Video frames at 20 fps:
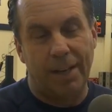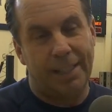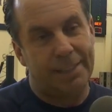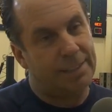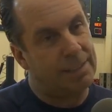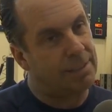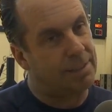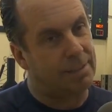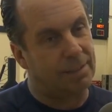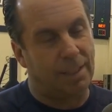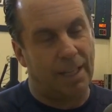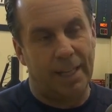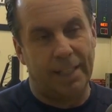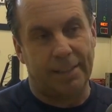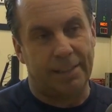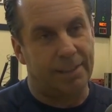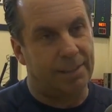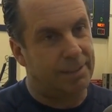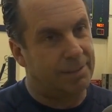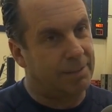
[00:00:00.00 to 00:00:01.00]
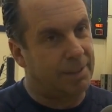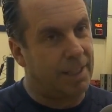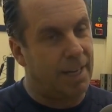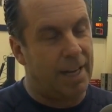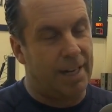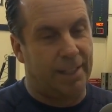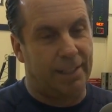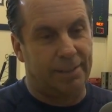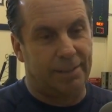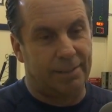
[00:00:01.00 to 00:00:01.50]
I just like to
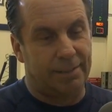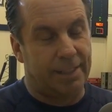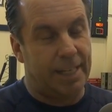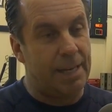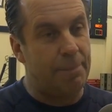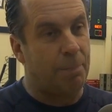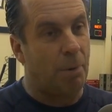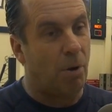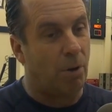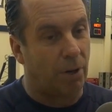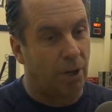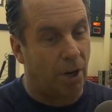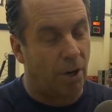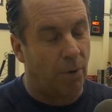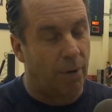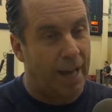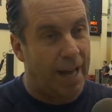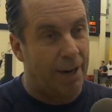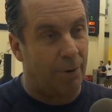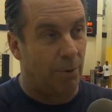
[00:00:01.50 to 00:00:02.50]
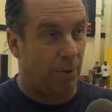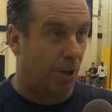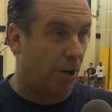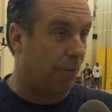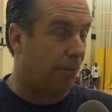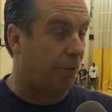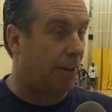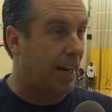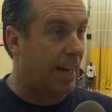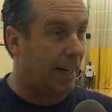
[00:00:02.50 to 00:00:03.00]
kind of keep on going. I don't want to
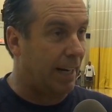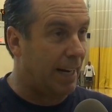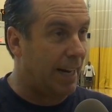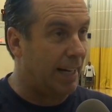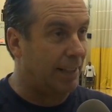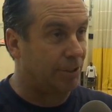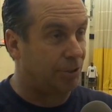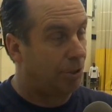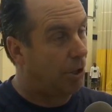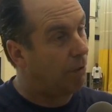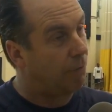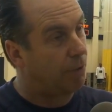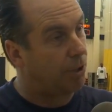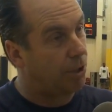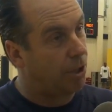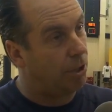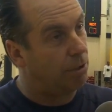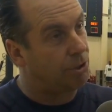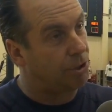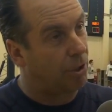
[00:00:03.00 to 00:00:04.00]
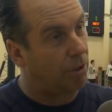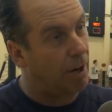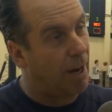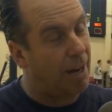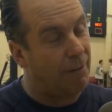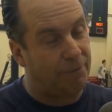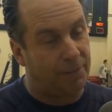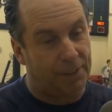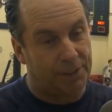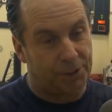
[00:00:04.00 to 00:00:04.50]
overanalyze it or overcoach
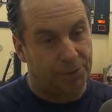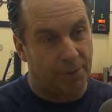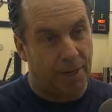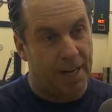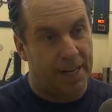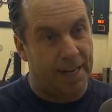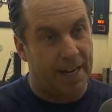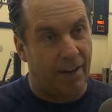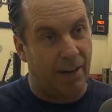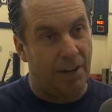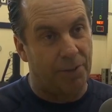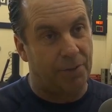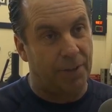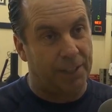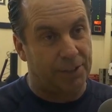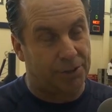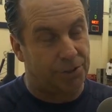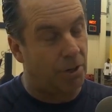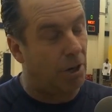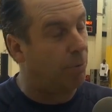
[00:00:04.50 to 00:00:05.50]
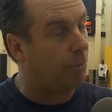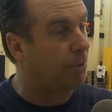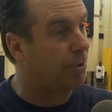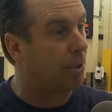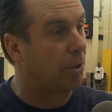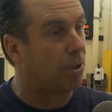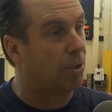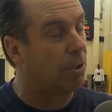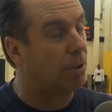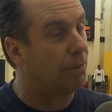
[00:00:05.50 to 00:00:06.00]
our offense right now. I think starting with
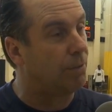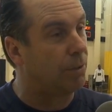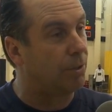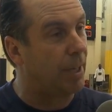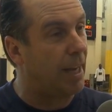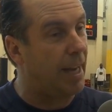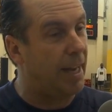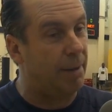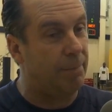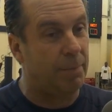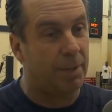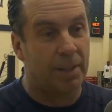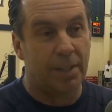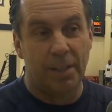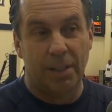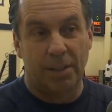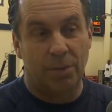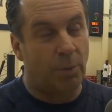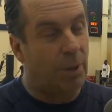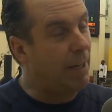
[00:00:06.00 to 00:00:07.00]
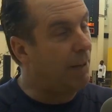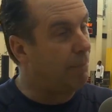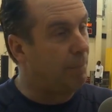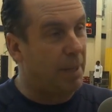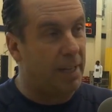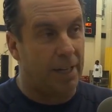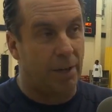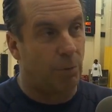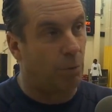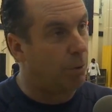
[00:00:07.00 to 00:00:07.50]
the Louisville game, we have
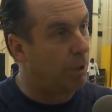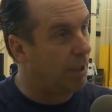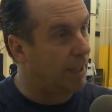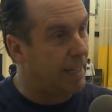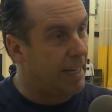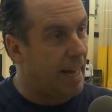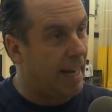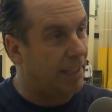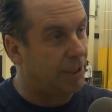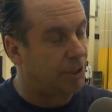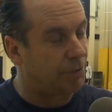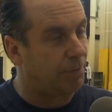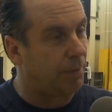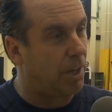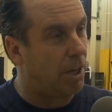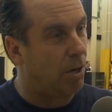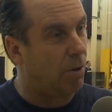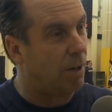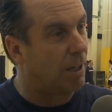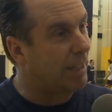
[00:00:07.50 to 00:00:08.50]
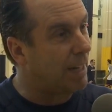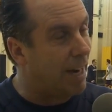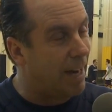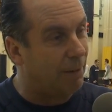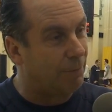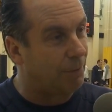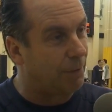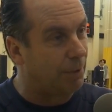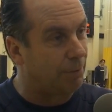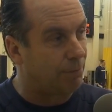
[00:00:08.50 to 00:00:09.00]
been a really nice flow, a
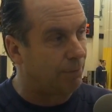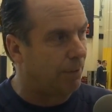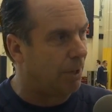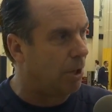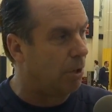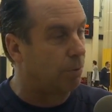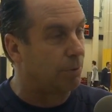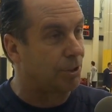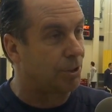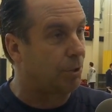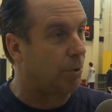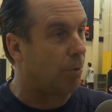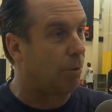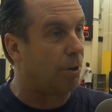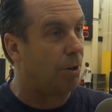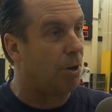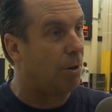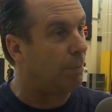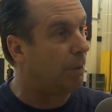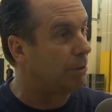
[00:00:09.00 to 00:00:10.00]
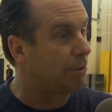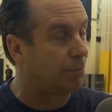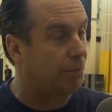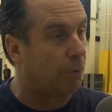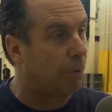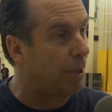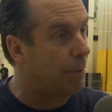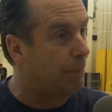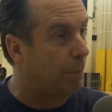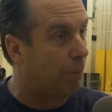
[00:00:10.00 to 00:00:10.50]
confident flow. We're scoring scoring almost
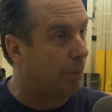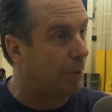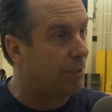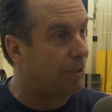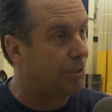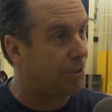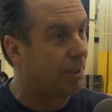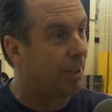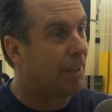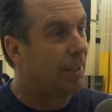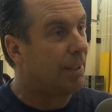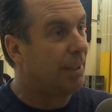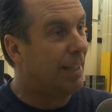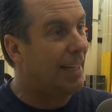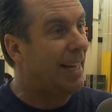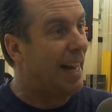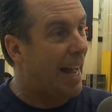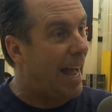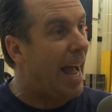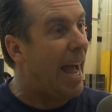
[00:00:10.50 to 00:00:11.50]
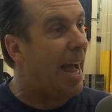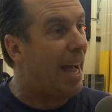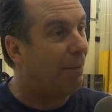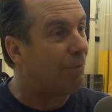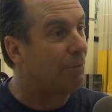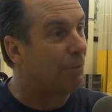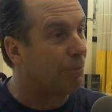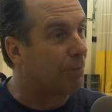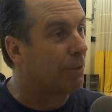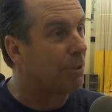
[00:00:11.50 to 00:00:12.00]
40 points in a
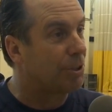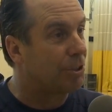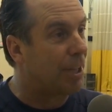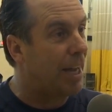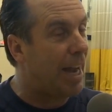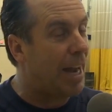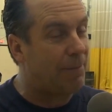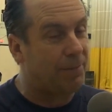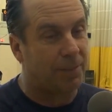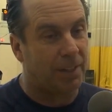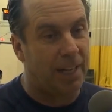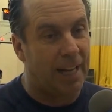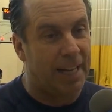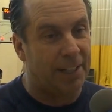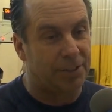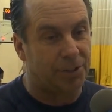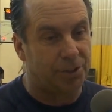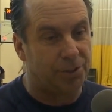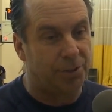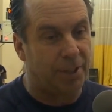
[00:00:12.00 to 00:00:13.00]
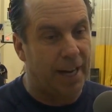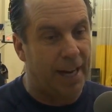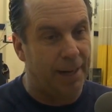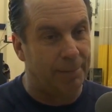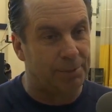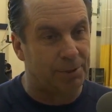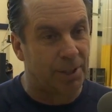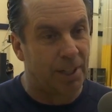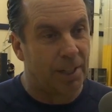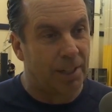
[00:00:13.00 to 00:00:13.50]
half, the first half of the last two
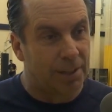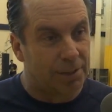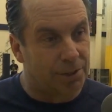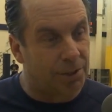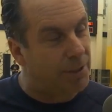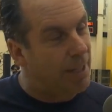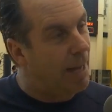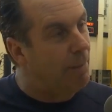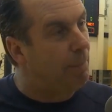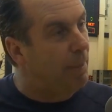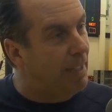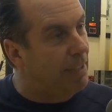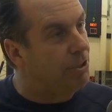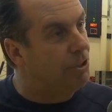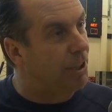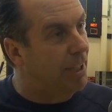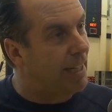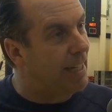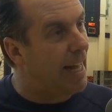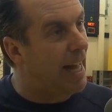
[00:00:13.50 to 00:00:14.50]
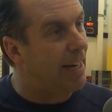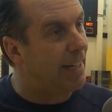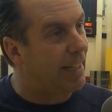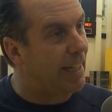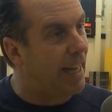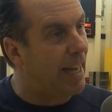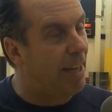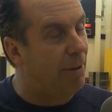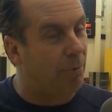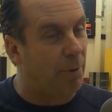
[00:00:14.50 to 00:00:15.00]
games. So that means you get out of the
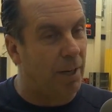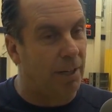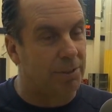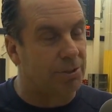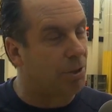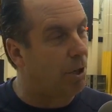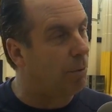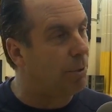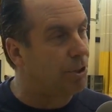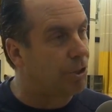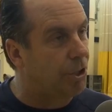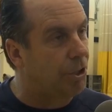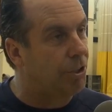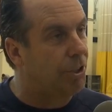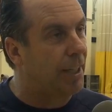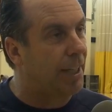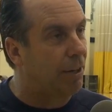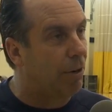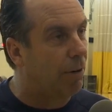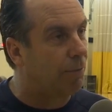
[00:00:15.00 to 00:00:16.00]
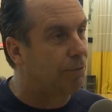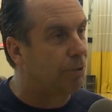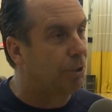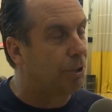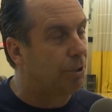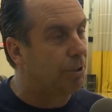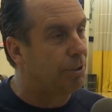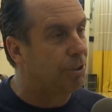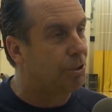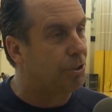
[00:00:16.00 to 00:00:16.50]
gate well. It's always good to get off to a
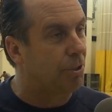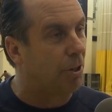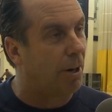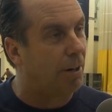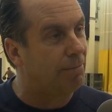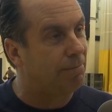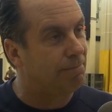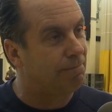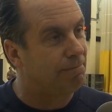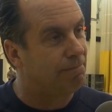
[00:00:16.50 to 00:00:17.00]
good start.